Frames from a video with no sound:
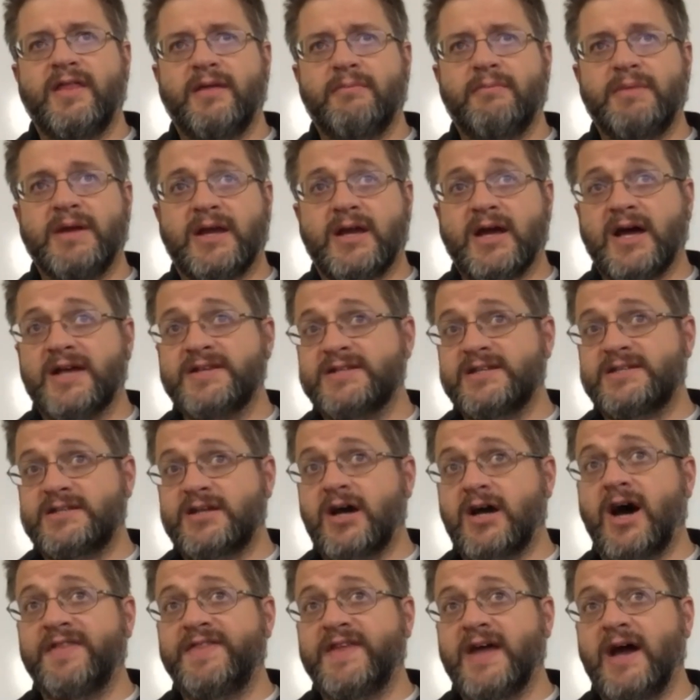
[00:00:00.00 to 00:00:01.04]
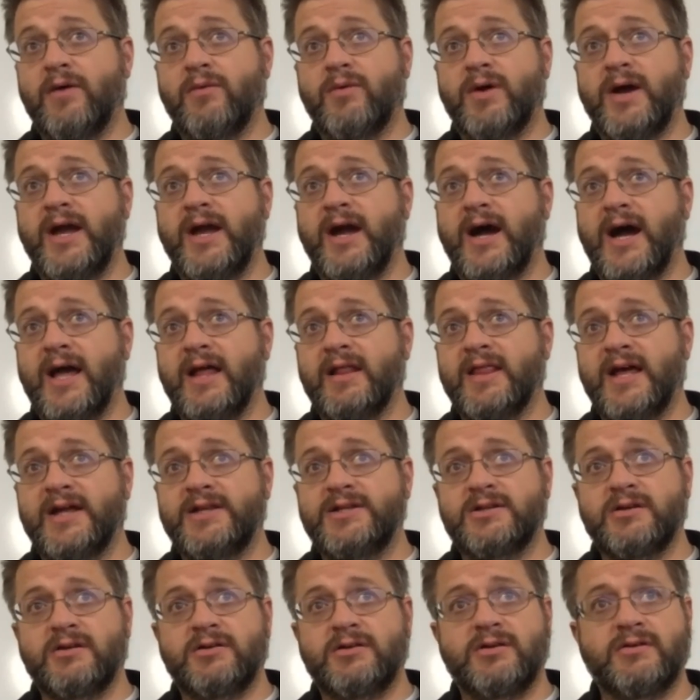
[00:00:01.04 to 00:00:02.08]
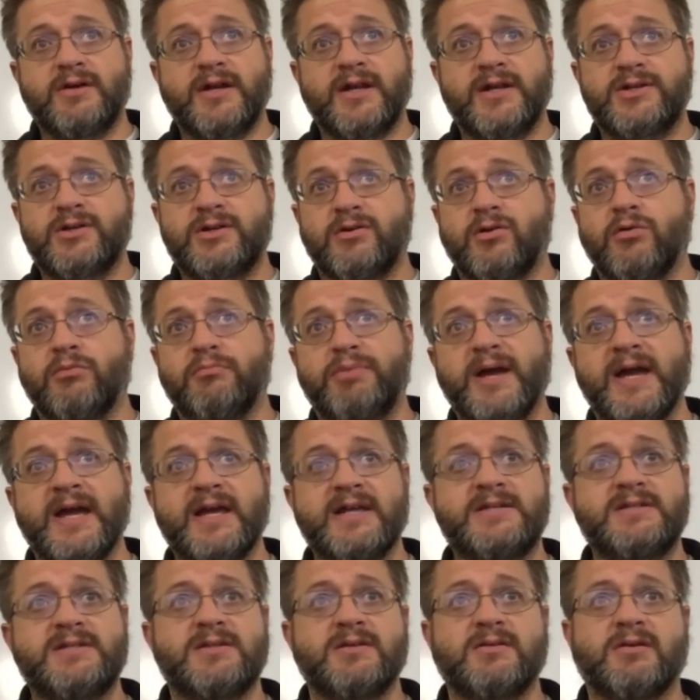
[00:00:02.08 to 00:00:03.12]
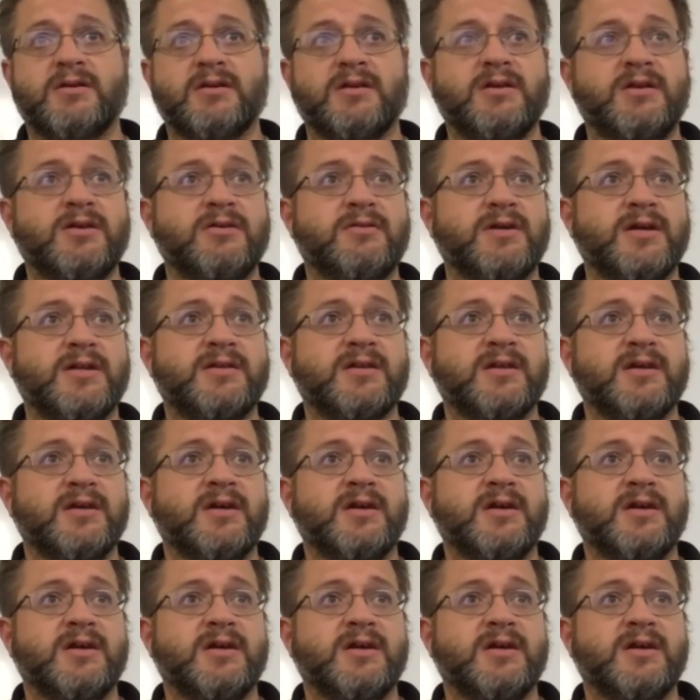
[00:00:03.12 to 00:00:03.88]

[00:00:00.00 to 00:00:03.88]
Because it's taught that way, I let you do it at your own pace. You can do it.